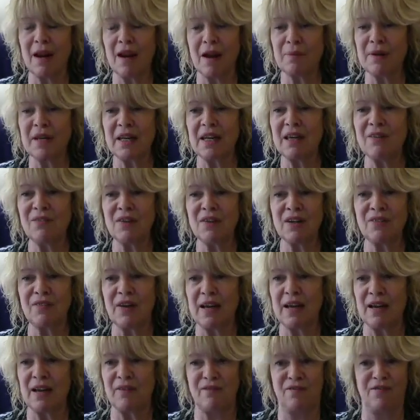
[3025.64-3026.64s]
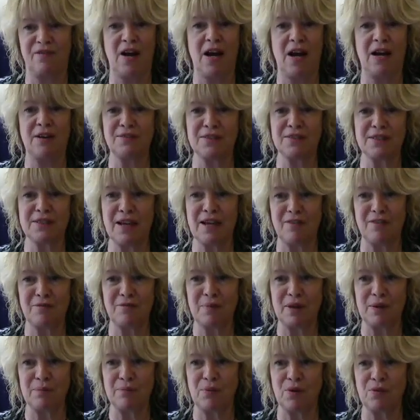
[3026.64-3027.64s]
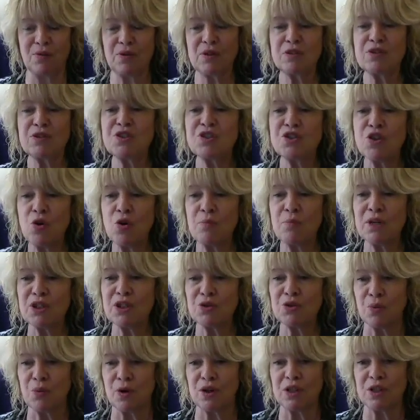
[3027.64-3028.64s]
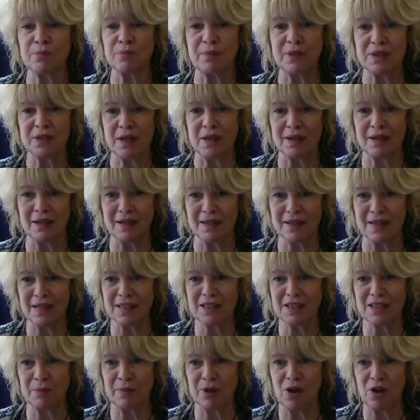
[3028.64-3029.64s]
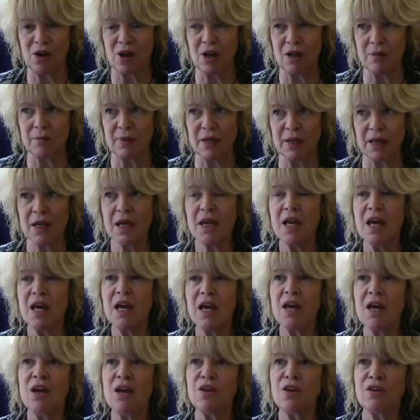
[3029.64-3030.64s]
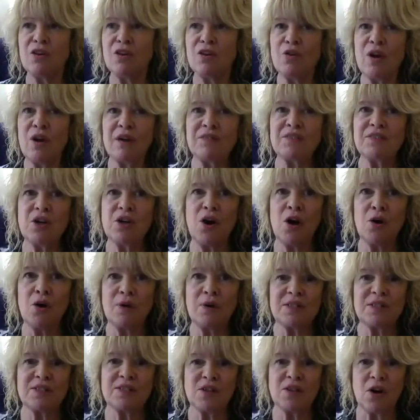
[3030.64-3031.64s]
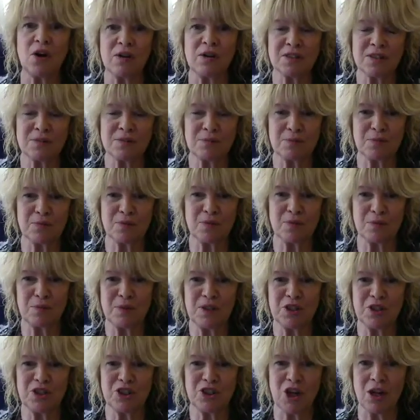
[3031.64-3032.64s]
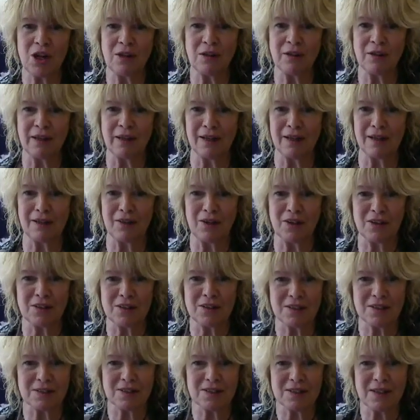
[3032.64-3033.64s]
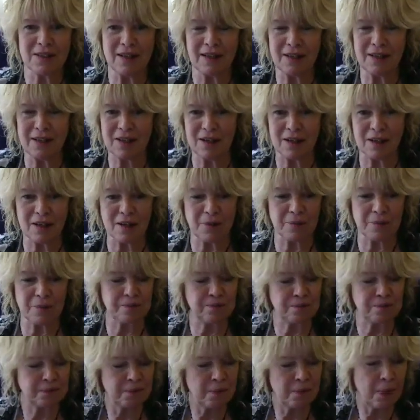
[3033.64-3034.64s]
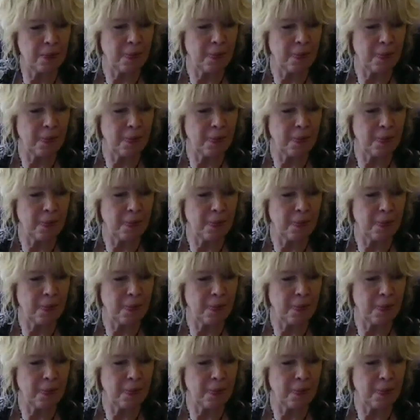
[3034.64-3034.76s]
I mean, even if I had 5 staff people, there's so much work to be done in nighttime economy that you have to always also be juggling. It's like I don't